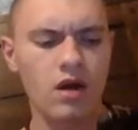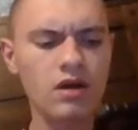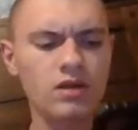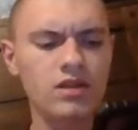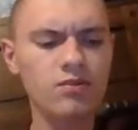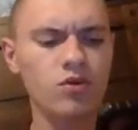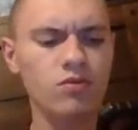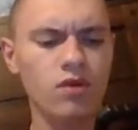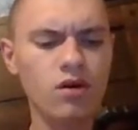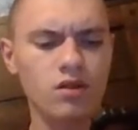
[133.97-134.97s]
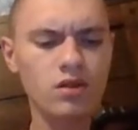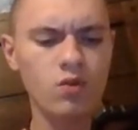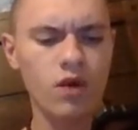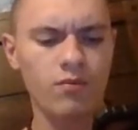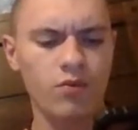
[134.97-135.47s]
Some old monks
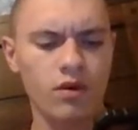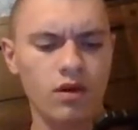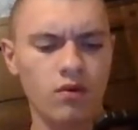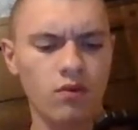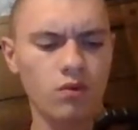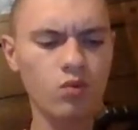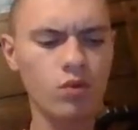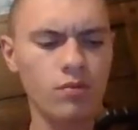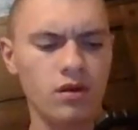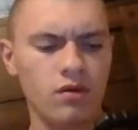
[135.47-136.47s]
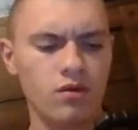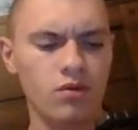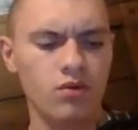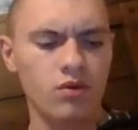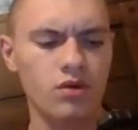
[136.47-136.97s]
wept when an old woman
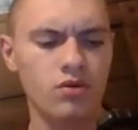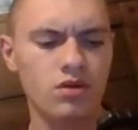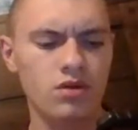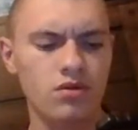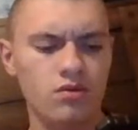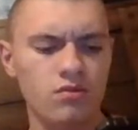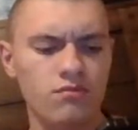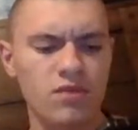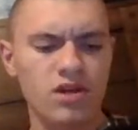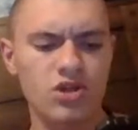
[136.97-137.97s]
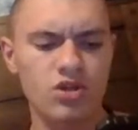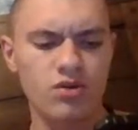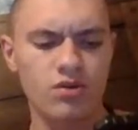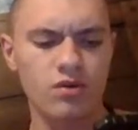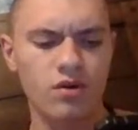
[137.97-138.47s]
who used to
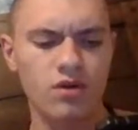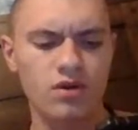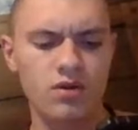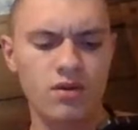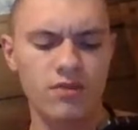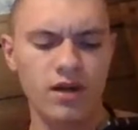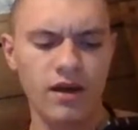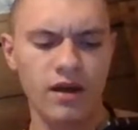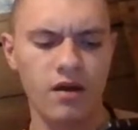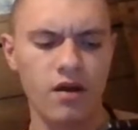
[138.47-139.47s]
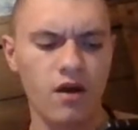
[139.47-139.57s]
minister unto them died.